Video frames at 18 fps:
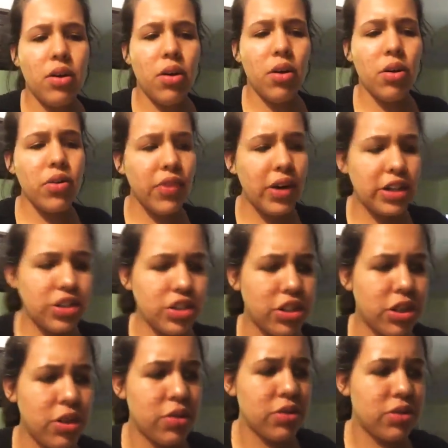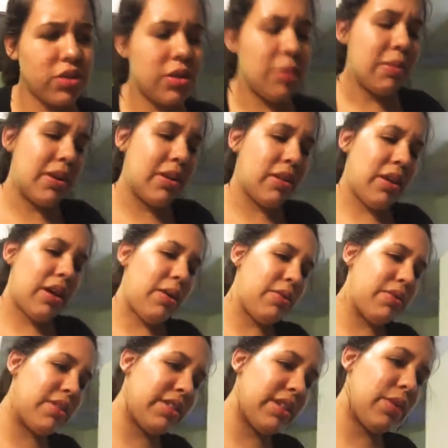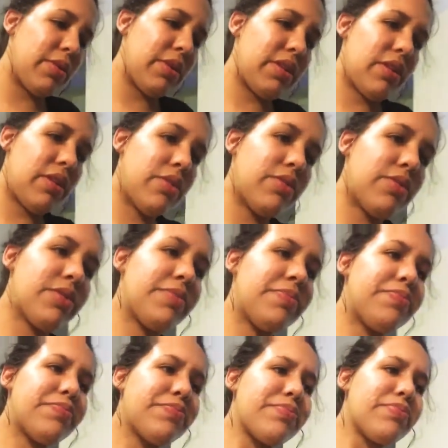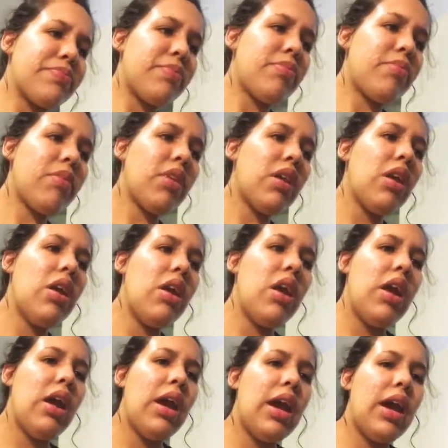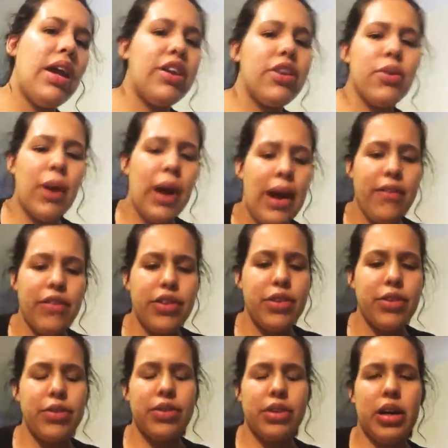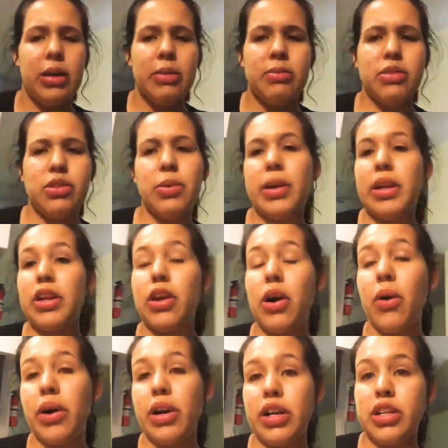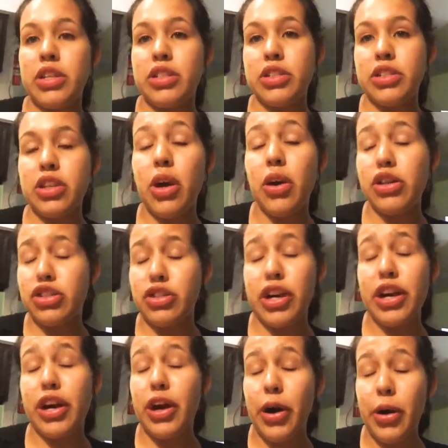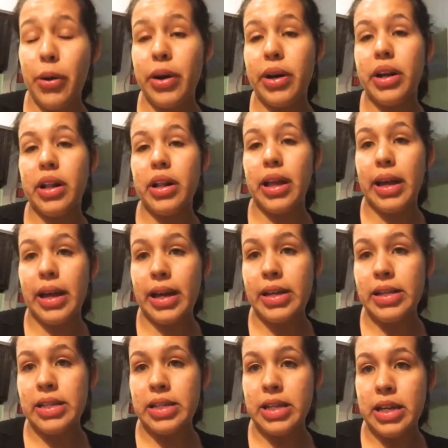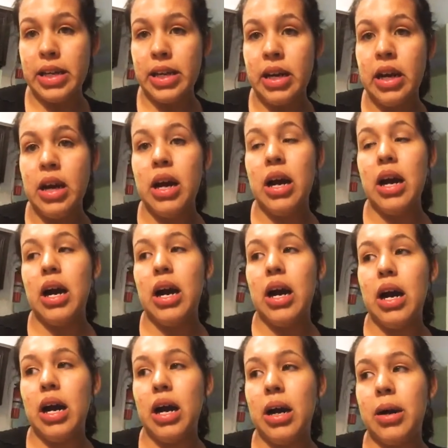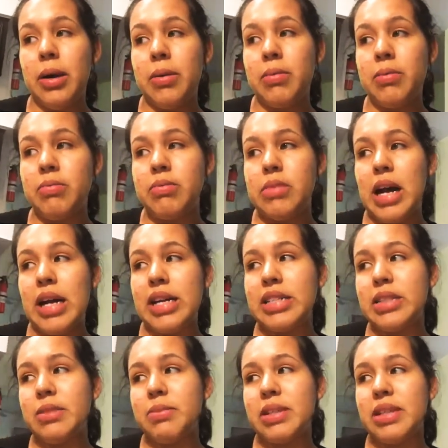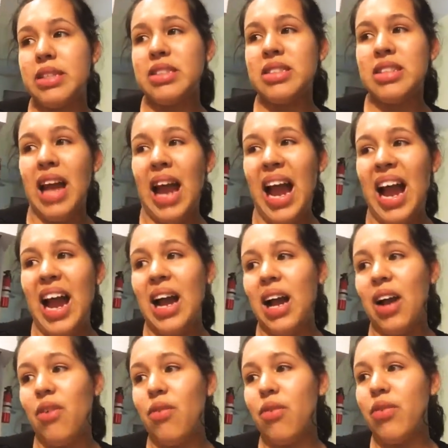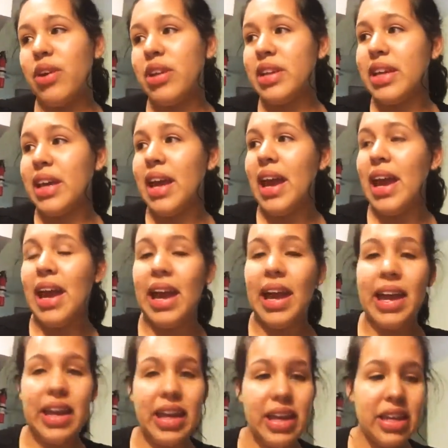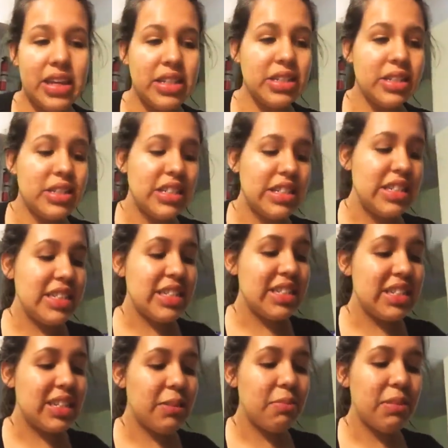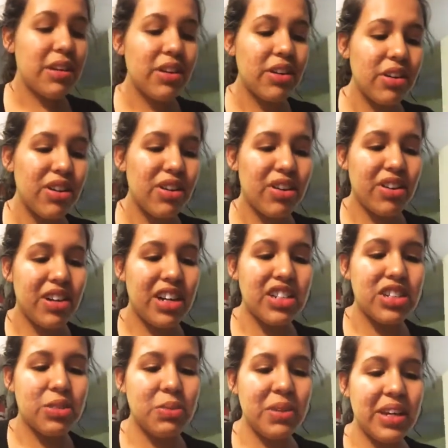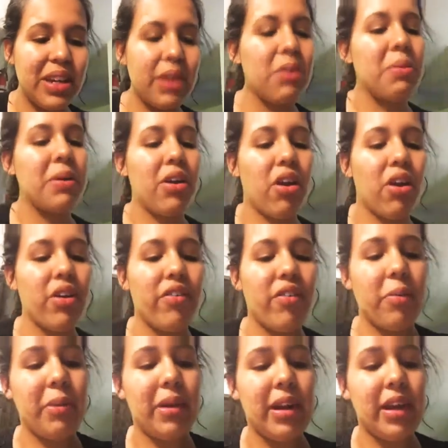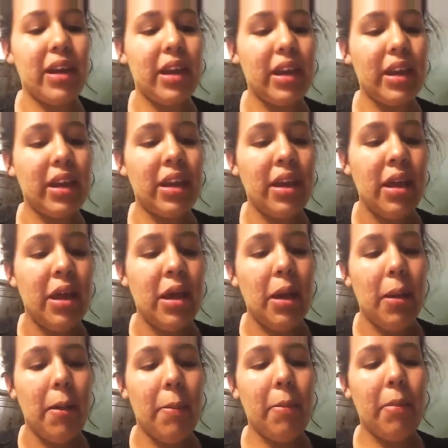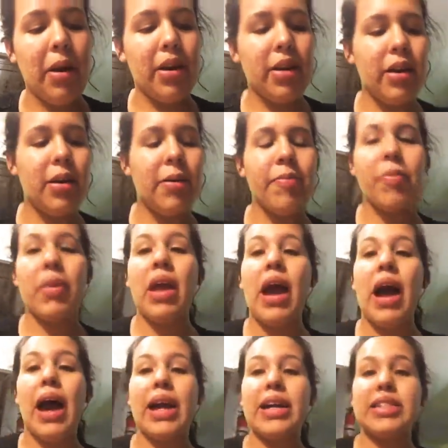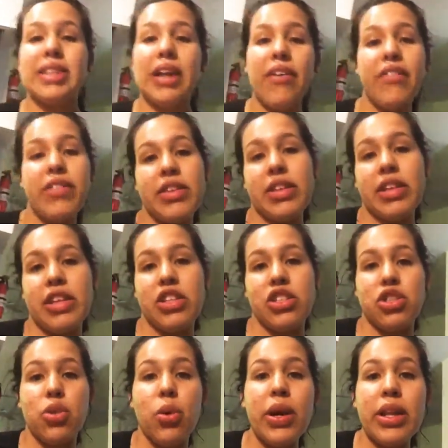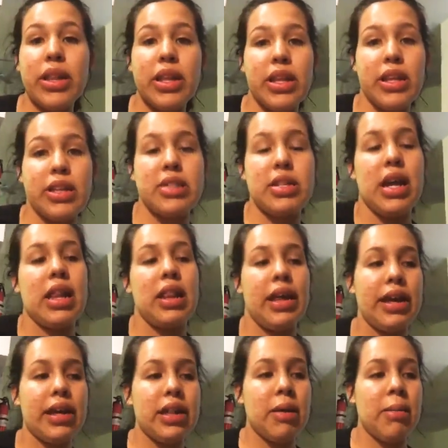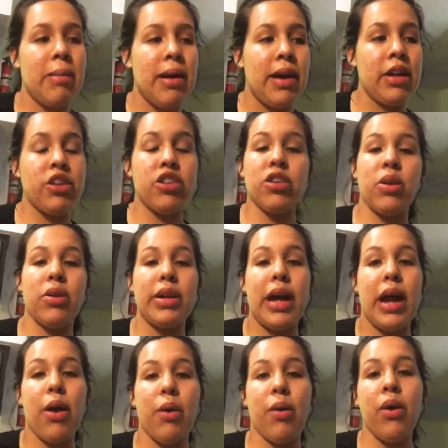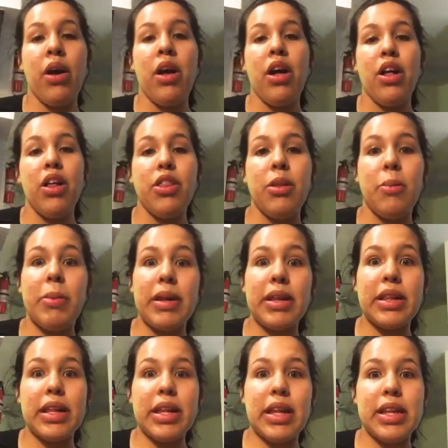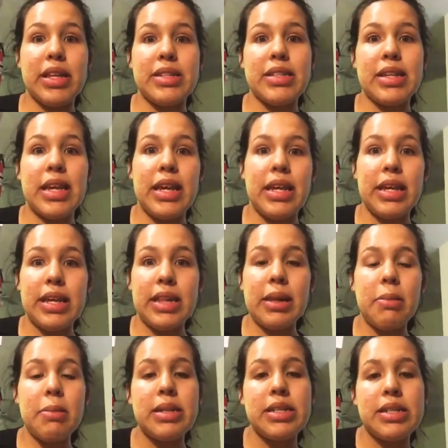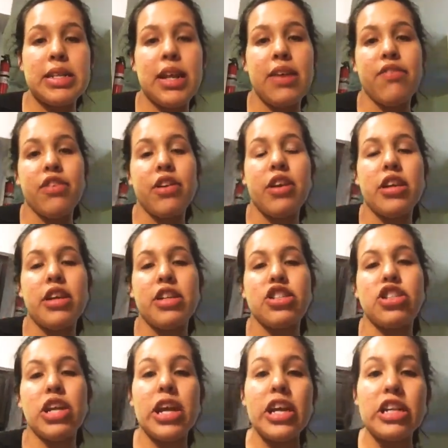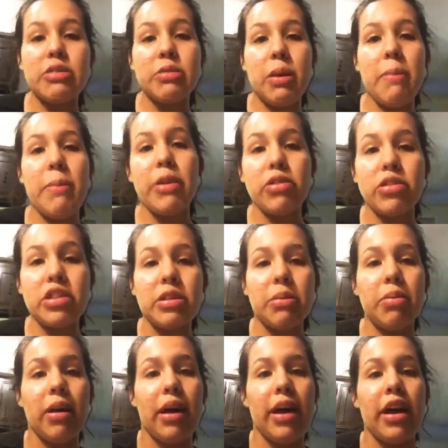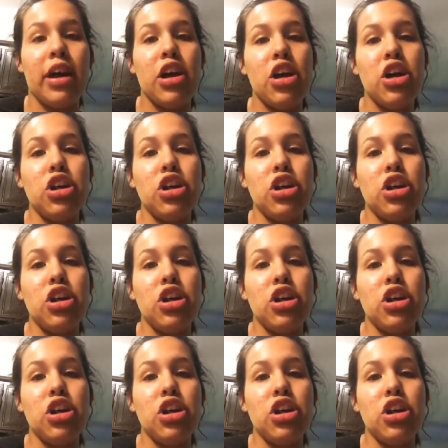Old-fashioned oats, I mean, I would stick with those. And you don't have to use sweetened coconut, shredded coconut like I did. I did because I really hate anything bitter or not sweet. It would be harder for me to eat. But I definitely enjoyed these. I like them. And so now the big thing is eating them and see if they're going to change my milk supply.